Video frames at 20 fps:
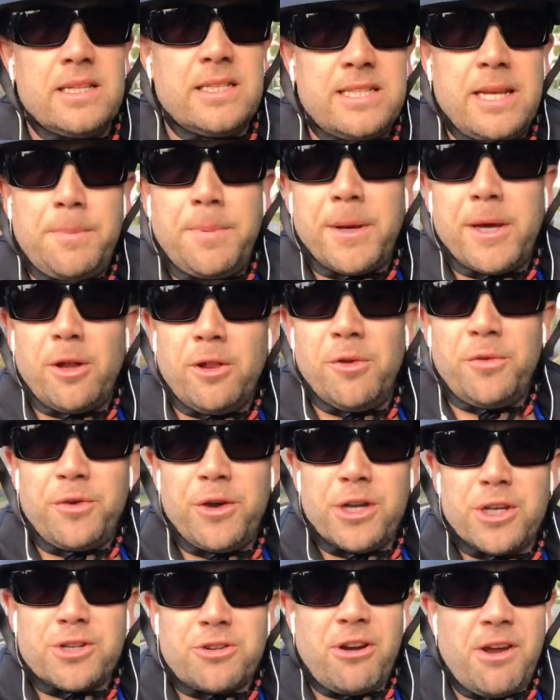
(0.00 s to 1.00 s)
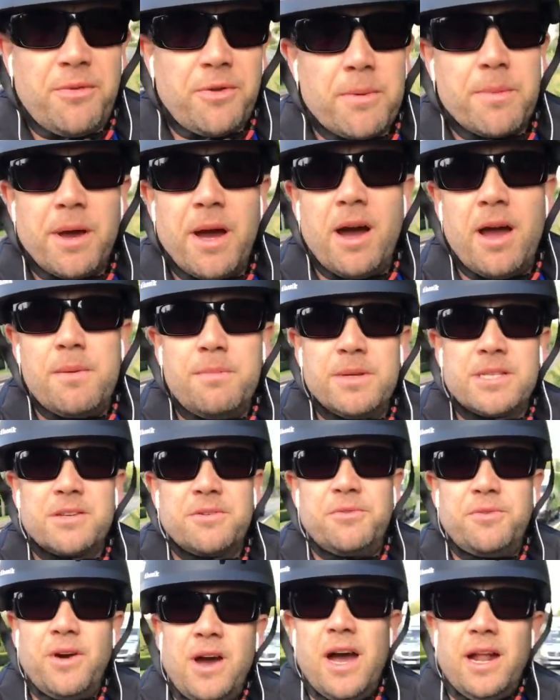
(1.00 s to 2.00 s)
Typical, the first traffic behind me is a
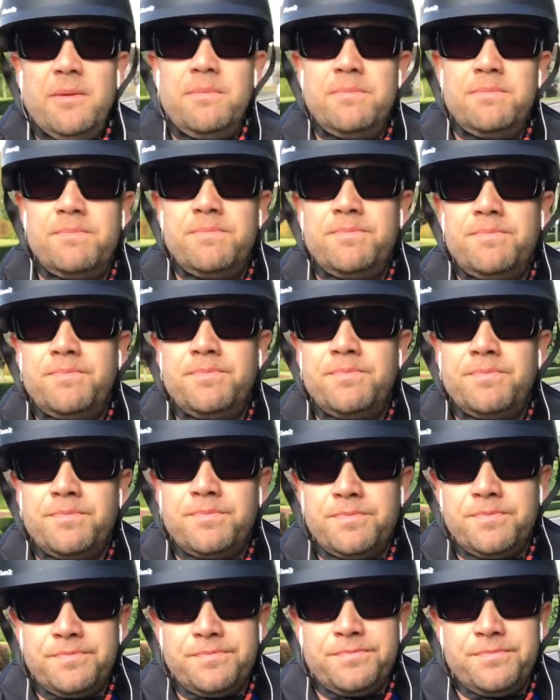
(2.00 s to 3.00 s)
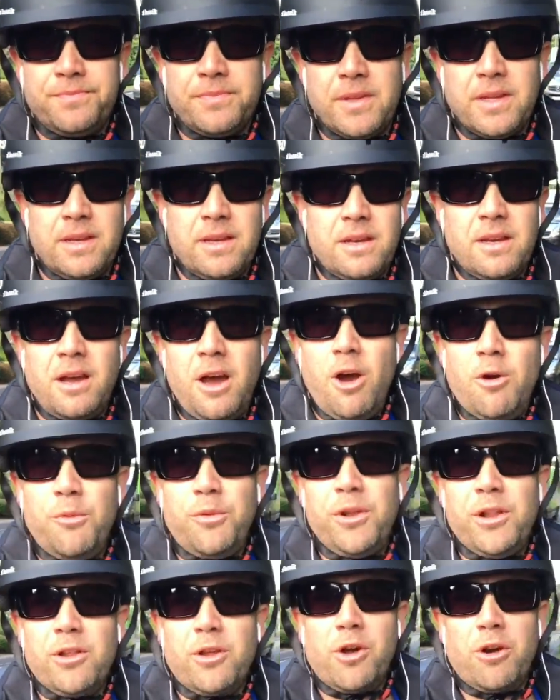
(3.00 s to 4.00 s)
van.
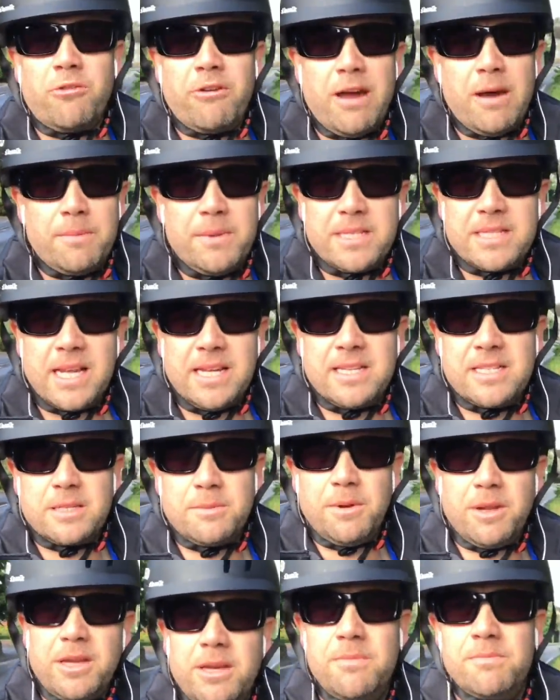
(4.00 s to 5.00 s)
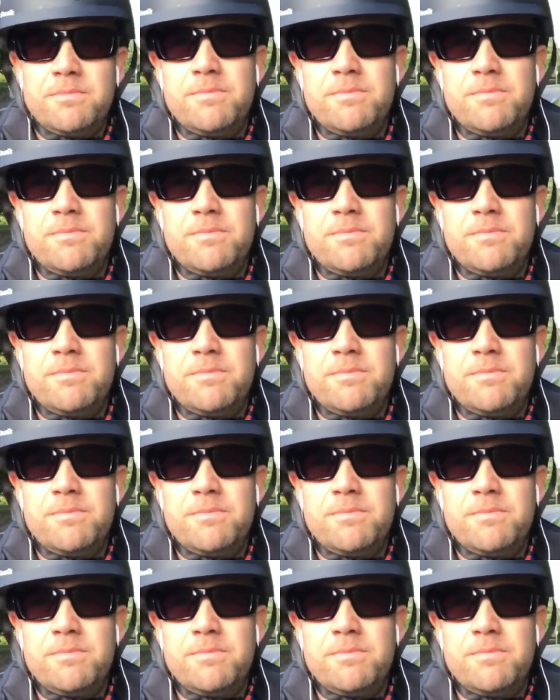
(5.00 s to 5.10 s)
Hopefully it'll go around me sensibly.